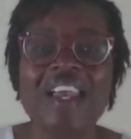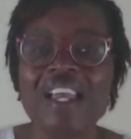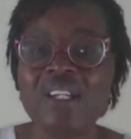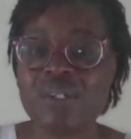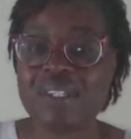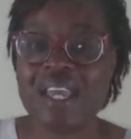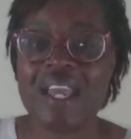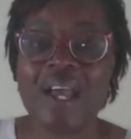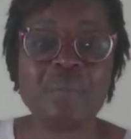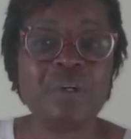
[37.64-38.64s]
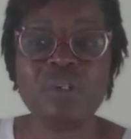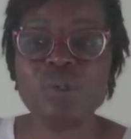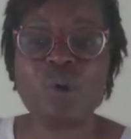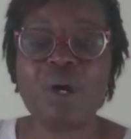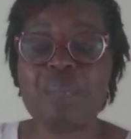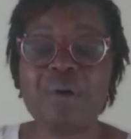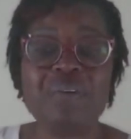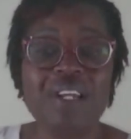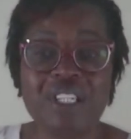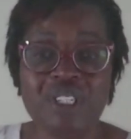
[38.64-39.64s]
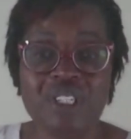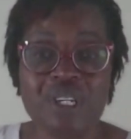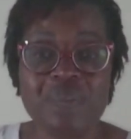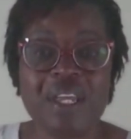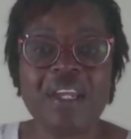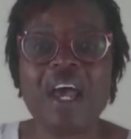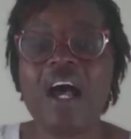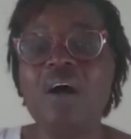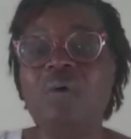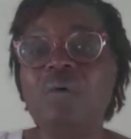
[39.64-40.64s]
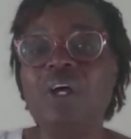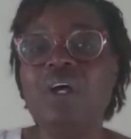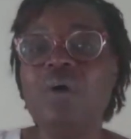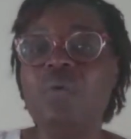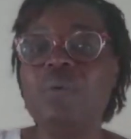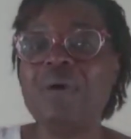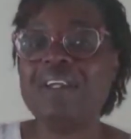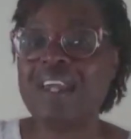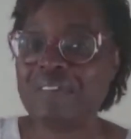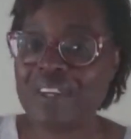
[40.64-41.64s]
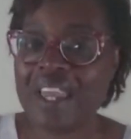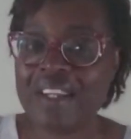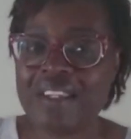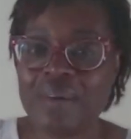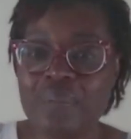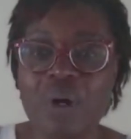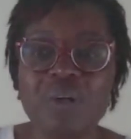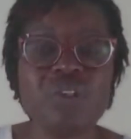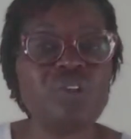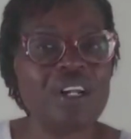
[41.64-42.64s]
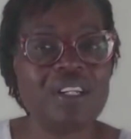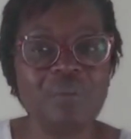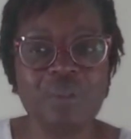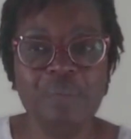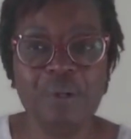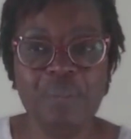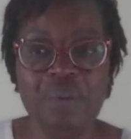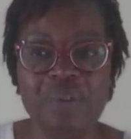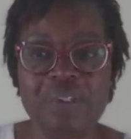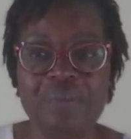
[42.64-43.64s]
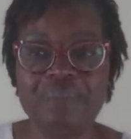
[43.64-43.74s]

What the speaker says: And today I'm going to talk about relationships and how we might navigate them while struggling with menopause.